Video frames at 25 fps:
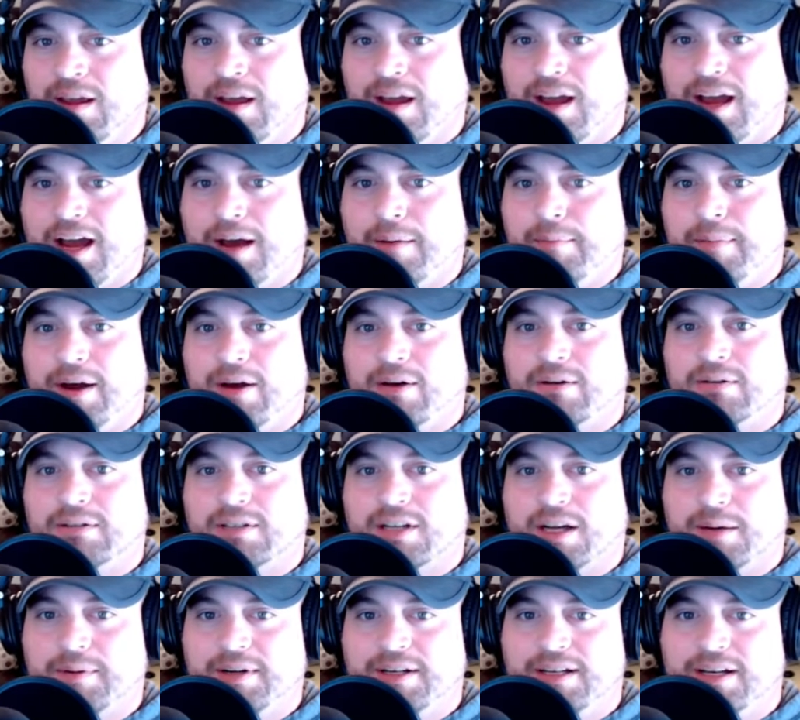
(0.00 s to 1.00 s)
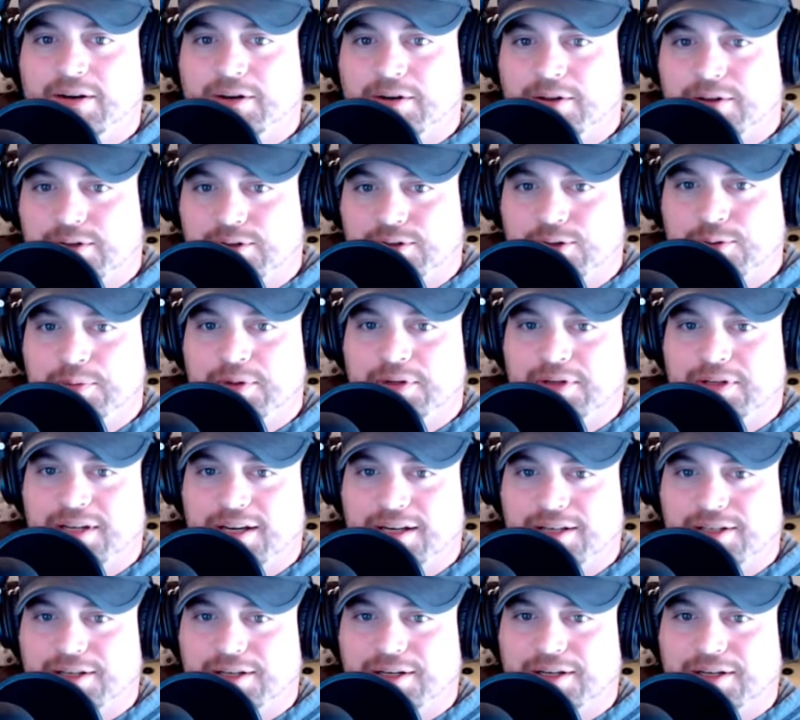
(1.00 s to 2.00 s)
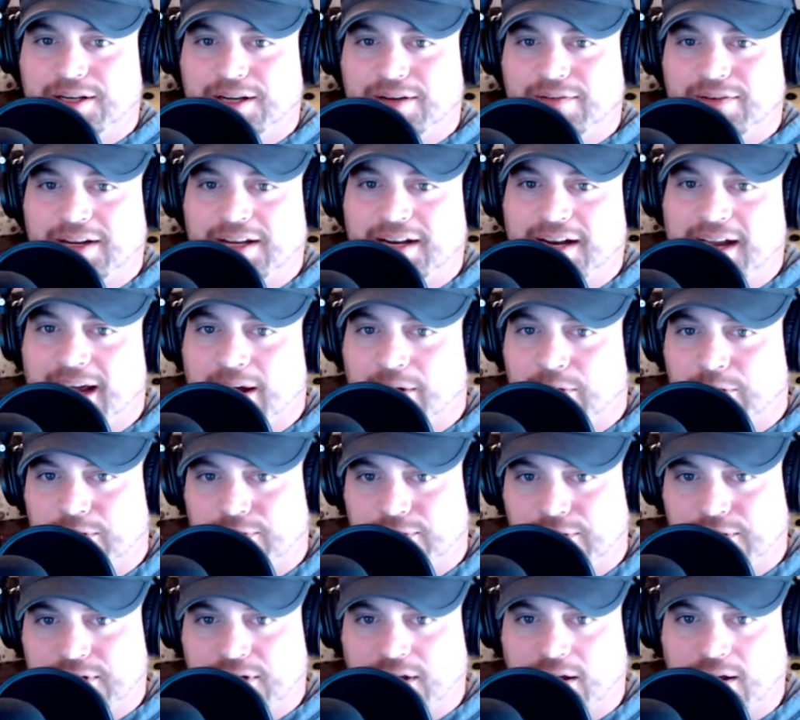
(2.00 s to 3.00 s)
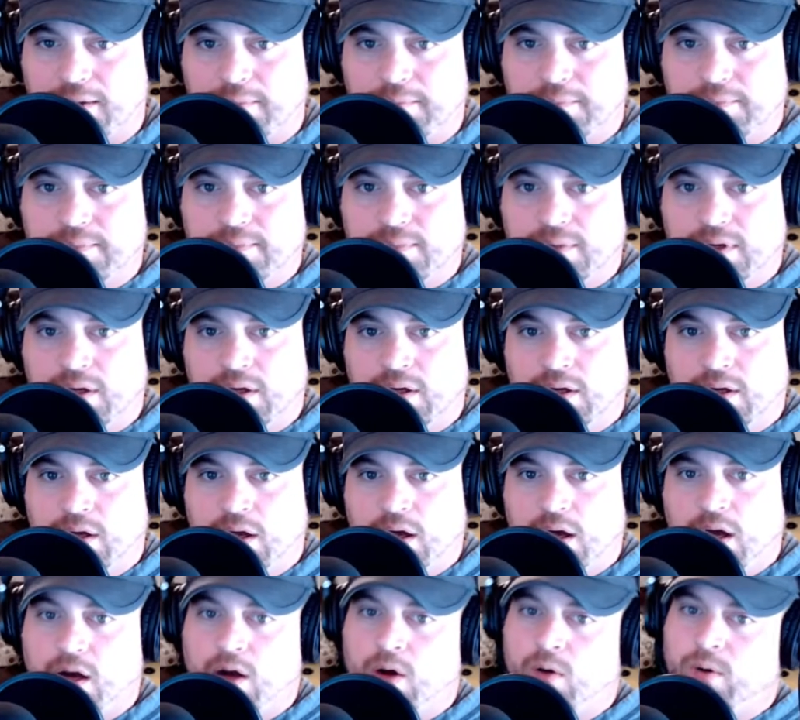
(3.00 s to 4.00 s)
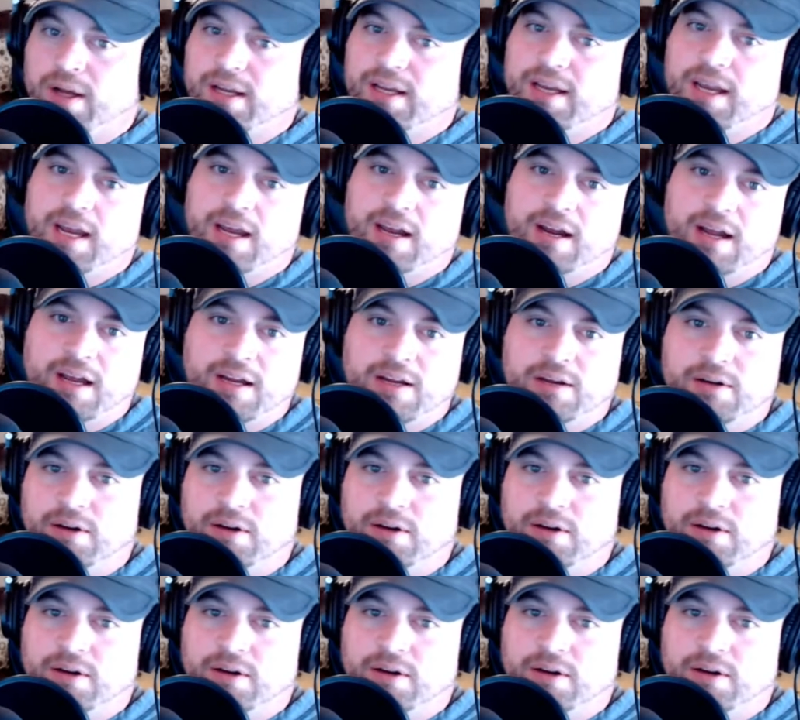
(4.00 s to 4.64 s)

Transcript: How about coming down to the soup kitchen and giving an hour of your time? Oh, I can't.